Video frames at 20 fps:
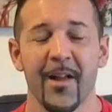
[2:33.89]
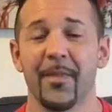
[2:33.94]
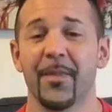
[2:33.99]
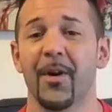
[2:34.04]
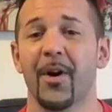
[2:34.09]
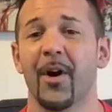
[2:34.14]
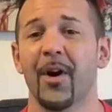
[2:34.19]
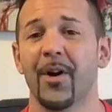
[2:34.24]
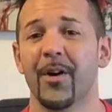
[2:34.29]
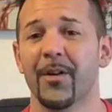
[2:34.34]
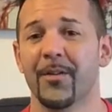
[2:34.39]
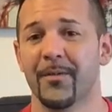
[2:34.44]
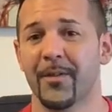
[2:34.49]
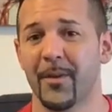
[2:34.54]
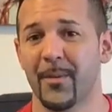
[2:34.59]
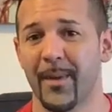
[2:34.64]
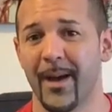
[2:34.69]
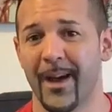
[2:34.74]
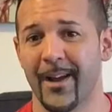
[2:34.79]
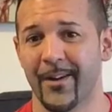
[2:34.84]
the heart of
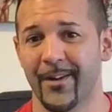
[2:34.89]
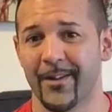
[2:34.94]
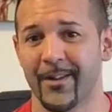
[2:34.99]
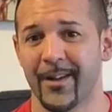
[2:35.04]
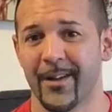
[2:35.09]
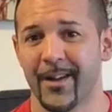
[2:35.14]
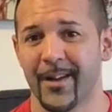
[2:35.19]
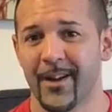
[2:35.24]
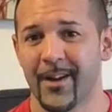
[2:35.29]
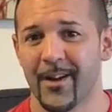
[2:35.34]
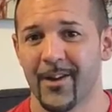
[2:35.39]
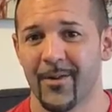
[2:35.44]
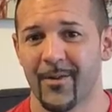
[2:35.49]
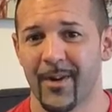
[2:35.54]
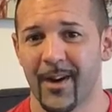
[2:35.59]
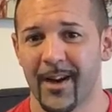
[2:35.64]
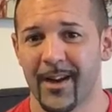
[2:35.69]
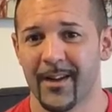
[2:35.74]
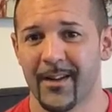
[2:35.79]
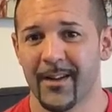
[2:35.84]
the matter,
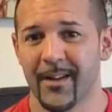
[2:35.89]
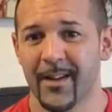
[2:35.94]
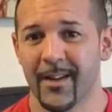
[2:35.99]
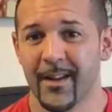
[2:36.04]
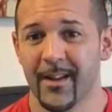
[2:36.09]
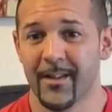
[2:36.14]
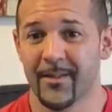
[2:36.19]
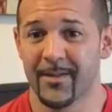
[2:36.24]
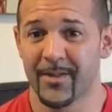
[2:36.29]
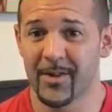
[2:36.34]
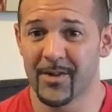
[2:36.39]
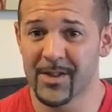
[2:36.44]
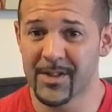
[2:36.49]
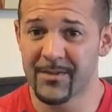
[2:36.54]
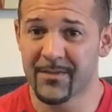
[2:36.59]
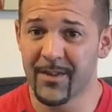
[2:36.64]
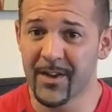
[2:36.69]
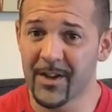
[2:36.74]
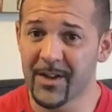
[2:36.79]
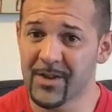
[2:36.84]
right? They're
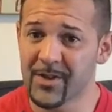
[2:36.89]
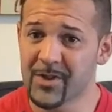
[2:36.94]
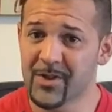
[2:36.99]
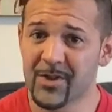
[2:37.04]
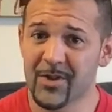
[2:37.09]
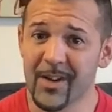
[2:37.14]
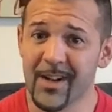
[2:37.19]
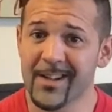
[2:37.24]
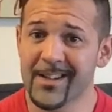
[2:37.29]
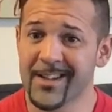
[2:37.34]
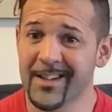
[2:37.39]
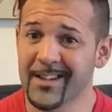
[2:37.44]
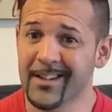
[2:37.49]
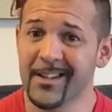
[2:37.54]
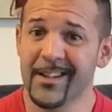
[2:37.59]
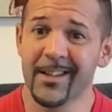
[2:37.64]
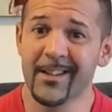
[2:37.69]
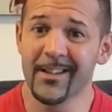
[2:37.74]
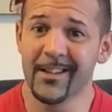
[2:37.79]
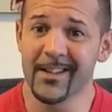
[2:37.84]
just very strict and
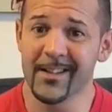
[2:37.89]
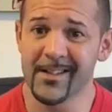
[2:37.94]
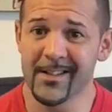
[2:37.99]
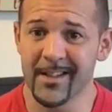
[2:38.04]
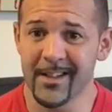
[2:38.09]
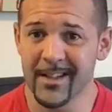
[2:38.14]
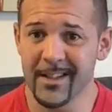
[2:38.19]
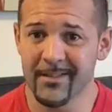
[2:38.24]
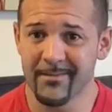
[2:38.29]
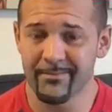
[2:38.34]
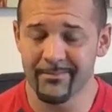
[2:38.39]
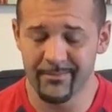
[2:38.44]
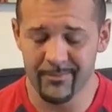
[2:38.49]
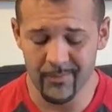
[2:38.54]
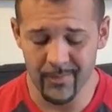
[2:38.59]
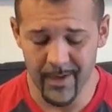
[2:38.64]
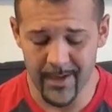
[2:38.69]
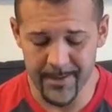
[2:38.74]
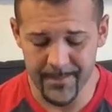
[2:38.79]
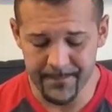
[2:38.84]
legalistic,
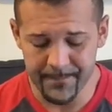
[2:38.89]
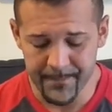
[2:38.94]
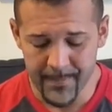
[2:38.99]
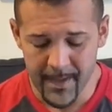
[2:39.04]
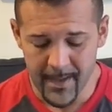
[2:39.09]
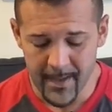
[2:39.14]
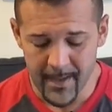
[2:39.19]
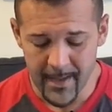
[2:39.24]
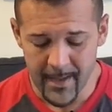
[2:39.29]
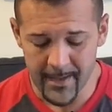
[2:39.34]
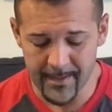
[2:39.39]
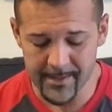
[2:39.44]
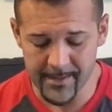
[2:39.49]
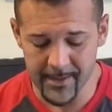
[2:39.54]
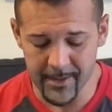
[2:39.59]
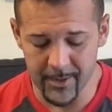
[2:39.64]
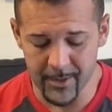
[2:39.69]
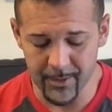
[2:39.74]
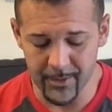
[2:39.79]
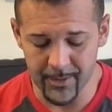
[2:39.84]
right? And
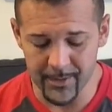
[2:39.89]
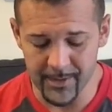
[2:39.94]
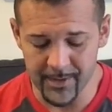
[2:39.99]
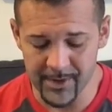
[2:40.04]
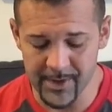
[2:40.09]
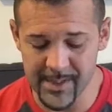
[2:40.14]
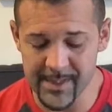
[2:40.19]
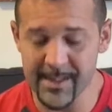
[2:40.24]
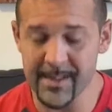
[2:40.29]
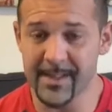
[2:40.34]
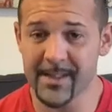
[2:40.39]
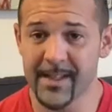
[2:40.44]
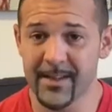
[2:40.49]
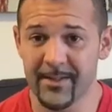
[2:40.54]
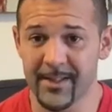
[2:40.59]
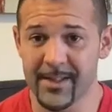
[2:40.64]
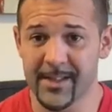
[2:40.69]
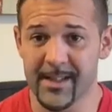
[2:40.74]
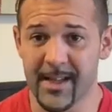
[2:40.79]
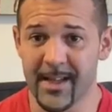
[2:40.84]
so Jesus
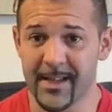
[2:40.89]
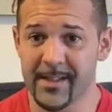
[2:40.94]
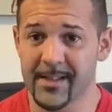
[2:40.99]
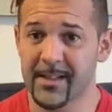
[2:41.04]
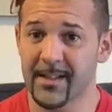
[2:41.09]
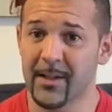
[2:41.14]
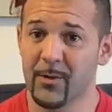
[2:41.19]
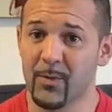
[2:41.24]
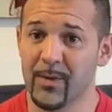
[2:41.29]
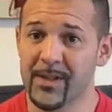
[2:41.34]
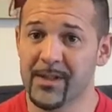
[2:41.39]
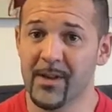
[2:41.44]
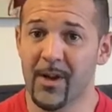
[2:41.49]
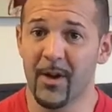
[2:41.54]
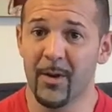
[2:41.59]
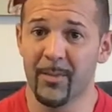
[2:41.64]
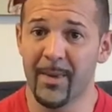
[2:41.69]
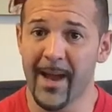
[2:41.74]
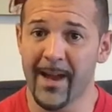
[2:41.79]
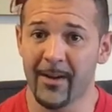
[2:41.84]
even says, like we
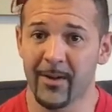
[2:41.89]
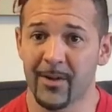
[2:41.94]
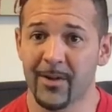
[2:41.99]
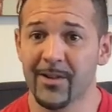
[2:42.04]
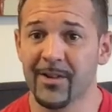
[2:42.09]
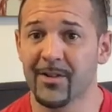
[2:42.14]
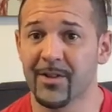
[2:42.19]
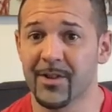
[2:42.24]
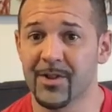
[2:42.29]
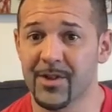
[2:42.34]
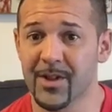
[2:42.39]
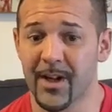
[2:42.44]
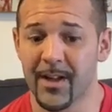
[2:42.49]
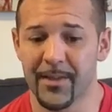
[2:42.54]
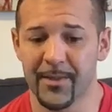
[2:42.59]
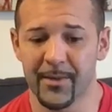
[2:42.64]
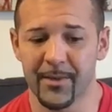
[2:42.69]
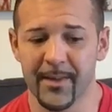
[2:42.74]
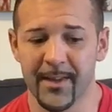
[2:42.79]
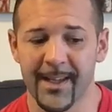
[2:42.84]
saw back earlier in
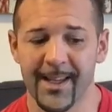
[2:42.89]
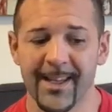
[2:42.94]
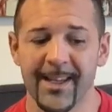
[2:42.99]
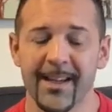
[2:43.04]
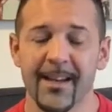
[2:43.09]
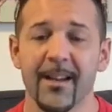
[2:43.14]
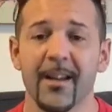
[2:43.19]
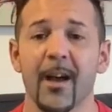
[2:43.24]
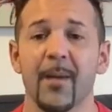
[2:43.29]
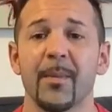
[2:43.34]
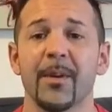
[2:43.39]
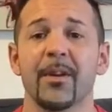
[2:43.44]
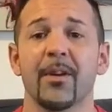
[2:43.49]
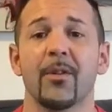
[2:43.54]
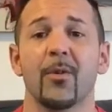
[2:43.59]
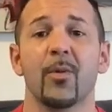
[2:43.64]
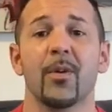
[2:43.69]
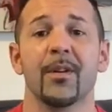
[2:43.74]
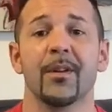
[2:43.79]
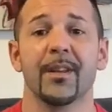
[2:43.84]
John 3, that he didn't come into
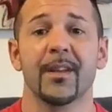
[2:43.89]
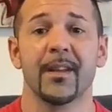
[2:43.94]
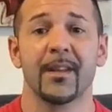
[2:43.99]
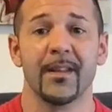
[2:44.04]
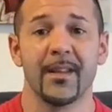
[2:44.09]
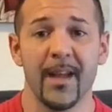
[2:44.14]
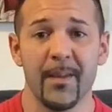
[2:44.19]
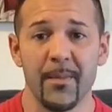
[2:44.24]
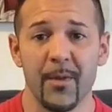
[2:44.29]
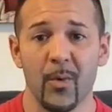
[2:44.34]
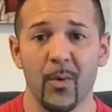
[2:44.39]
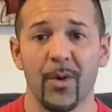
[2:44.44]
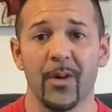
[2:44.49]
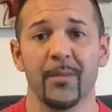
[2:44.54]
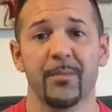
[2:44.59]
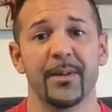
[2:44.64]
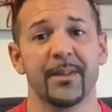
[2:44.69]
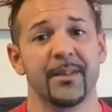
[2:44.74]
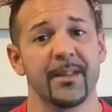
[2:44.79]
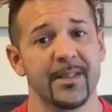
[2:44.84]
the world to condemn the
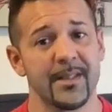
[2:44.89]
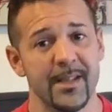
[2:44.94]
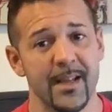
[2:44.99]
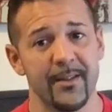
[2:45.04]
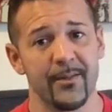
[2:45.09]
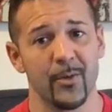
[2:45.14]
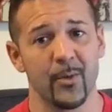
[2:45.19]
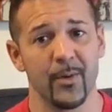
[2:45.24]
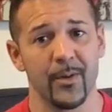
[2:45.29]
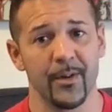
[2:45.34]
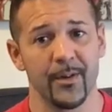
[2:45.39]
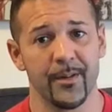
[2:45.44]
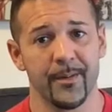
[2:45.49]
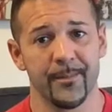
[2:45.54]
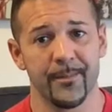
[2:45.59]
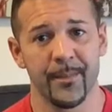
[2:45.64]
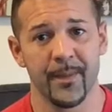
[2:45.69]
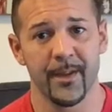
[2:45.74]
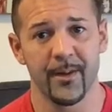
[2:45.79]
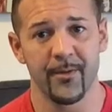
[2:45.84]
world, but to save the world,
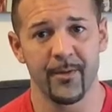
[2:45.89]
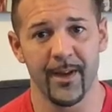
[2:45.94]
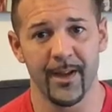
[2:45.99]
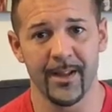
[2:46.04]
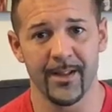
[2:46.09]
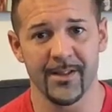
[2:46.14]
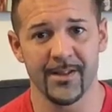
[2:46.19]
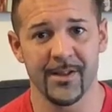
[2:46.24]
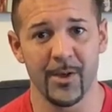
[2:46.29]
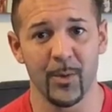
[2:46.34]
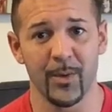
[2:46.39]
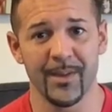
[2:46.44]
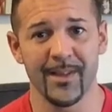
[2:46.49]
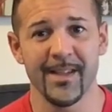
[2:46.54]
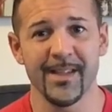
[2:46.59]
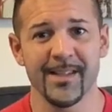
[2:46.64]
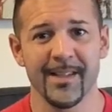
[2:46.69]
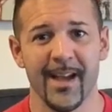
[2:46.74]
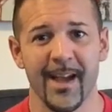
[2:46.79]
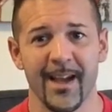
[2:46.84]
right? And so with
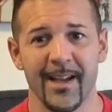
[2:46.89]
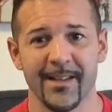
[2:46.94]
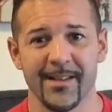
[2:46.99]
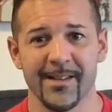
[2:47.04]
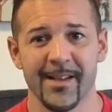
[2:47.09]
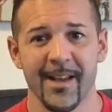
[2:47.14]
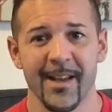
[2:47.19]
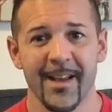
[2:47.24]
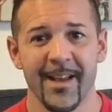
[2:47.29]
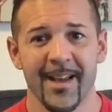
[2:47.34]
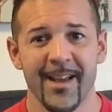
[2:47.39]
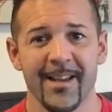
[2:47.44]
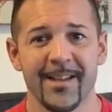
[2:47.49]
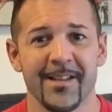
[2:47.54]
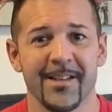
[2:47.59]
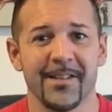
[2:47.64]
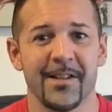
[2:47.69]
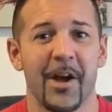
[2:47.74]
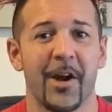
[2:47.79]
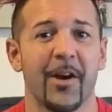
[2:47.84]
these guys, he
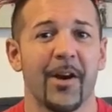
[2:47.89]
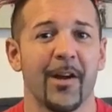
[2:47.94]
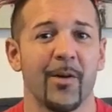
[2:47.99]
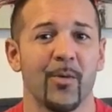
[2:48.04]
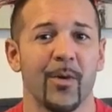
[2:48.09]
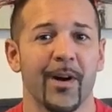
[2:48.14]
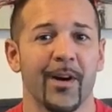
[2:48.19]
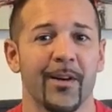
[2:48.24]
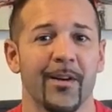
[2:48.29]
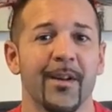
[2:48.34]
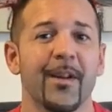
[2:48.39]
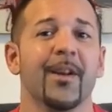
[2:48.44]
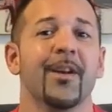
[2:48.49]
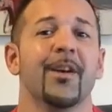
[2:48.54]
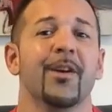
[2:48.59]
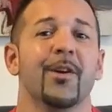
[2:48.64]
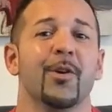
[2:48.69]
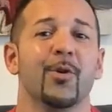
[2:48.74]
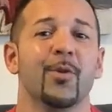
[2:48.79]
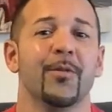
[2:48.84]
says, all right, well,
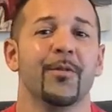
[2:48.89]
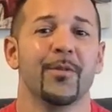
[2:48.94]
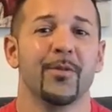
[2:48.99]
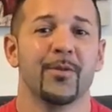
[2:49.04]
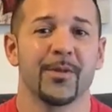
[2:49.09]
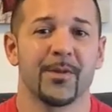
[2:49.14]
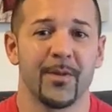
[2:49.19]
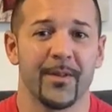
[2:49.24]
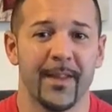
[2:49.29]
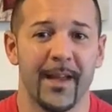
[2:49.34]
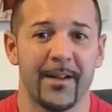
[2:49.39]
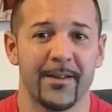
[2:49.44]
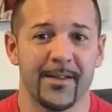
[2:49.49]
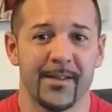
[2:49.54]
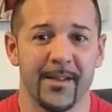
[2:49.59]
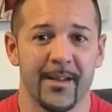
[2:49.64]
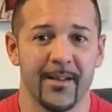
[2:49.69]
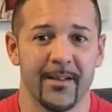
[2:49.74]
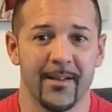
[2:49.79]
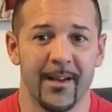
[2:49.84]
who of you is without
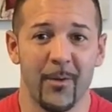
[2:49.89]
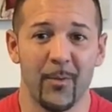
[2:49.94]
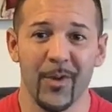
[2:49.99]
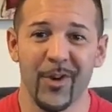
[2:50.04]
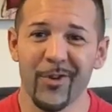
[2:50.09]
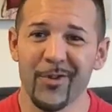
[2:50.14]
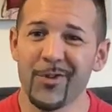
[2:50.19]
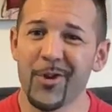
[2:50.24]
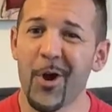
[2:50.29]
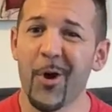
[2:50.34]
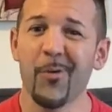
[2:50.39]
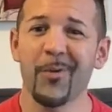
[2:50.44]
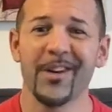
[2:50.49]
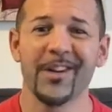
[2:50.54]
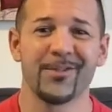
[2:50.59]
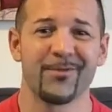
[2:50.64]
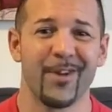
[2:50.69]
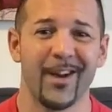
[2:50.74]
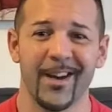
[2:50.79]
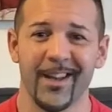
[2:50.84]
sin? And we don't know what
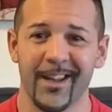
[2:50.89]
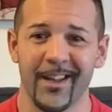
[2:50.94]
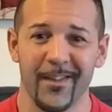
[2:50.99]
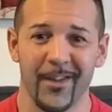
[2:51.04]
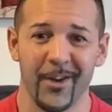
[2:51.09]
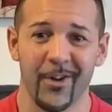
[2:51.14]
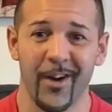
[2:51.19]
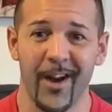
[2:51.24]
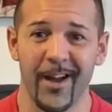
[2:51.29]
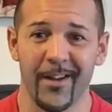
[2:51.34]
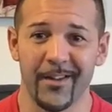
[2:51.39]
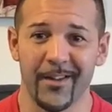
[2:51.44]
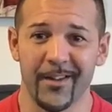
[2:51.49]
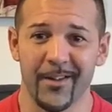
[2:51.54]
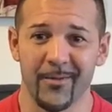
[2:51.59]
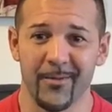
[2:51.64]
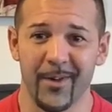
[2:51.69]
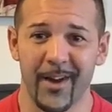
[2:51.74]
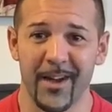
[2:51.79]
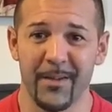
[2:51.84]
he's writing in the ground,
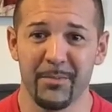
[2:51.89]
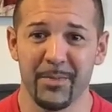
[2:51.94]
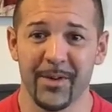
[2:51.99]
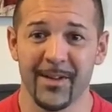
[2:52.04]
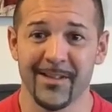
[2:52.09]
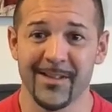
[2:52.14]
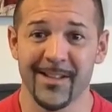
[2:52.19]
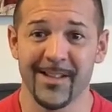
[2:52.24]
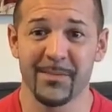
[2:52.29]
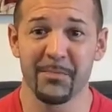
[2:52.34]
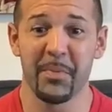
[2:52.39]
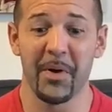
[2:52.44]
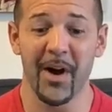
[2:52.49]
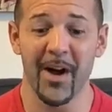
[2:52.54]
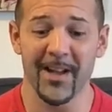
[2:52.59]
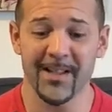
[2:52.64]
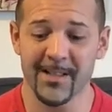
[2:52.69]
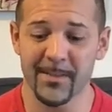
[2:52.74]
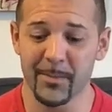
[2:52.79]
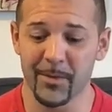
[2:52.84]
right? But it's
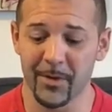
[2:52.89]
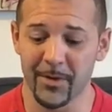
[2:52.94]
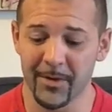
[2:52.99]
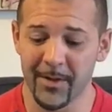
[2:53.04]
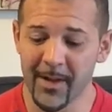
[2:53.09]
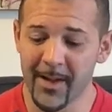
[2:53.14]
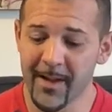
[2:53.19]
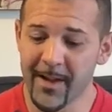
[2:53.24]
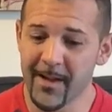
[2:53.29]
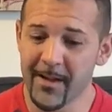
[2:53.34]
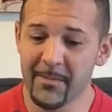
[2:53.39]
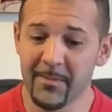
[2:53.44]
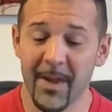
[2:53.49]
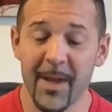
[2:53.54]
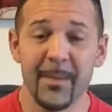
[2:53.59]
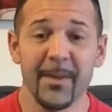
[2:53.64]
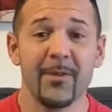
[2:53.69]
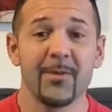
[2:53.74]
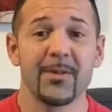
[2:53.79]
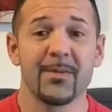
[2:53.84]
possible.
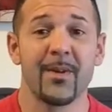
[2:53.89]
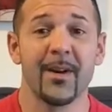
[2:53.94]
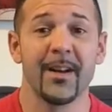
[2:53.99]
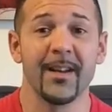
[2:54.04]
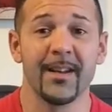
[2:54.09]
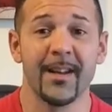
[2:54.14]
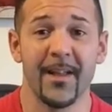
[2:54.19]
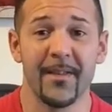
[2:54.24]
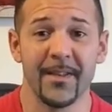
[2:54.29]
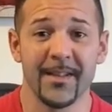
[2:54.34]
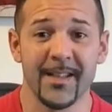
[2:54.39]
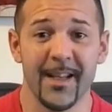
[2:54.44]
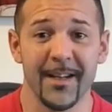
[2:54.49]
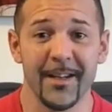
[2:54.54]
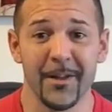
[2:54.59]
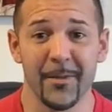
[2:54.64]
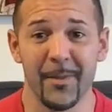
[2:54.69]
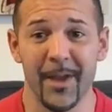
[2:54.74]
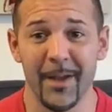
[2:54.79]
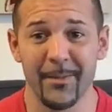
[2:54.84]
Maybe he was writing down the
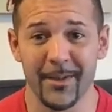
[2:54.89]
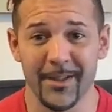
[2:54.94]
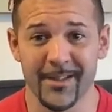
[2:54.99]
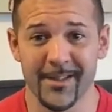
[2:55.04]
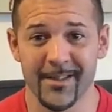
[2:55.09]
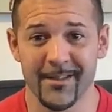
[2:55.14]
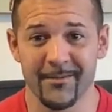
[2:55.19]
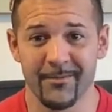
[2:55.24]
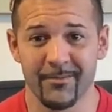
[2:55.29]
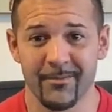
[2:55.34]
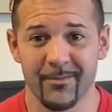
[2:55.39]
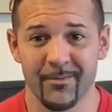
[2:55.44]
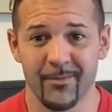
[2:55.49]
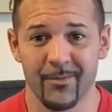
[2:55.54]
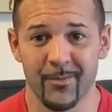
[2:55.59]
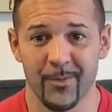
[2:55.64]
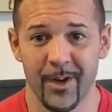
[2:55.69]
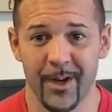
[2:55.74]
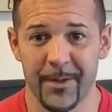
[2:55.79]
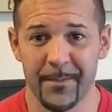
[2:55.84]
Ten Commandments,
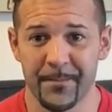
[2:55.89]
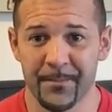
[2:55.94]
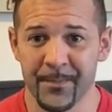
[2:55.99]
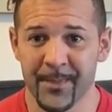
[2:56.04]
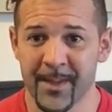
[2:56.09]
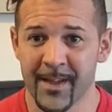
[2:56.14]
right?